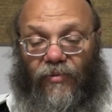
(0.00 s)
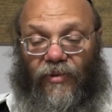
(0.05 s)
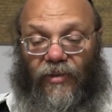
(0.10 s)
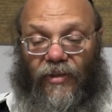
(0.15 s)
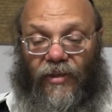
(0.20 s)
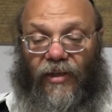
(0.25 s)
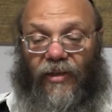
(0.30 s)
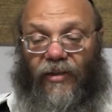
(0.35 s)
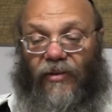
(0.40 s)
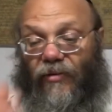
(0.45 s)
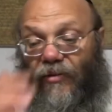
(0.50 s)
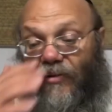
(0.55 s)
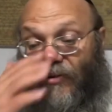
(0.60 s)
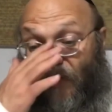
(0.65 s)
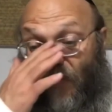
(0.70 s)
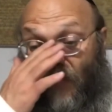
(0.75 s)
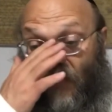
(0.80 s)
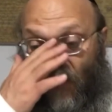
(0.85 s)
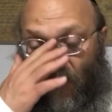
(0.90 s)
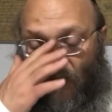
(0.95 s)
did
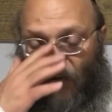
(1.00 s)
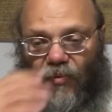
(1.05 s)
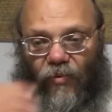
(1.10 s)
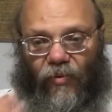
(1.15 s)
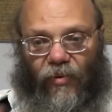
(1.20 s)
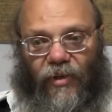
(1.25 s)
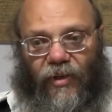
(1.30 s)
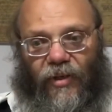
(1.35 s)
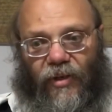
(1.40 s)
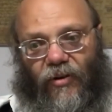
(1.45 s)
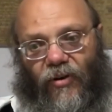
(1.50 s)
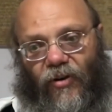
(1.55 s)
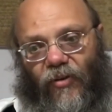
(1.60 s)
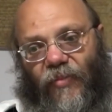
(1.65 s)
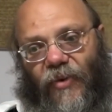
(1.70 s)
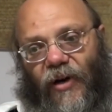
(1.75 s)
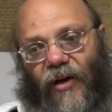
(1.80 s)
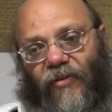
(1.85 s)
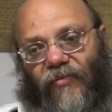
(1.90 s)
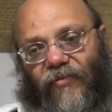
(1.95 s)
with the
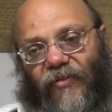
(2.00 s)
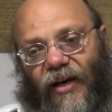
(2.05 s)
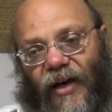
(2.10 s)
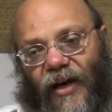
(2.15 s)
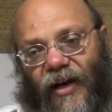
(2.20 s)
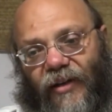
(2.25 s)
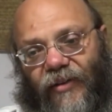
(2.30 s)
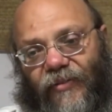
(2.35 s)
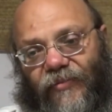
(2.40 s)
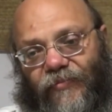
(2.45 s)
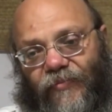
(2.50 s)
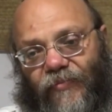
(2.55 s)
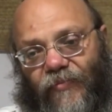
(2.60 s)
Korban of the Isle.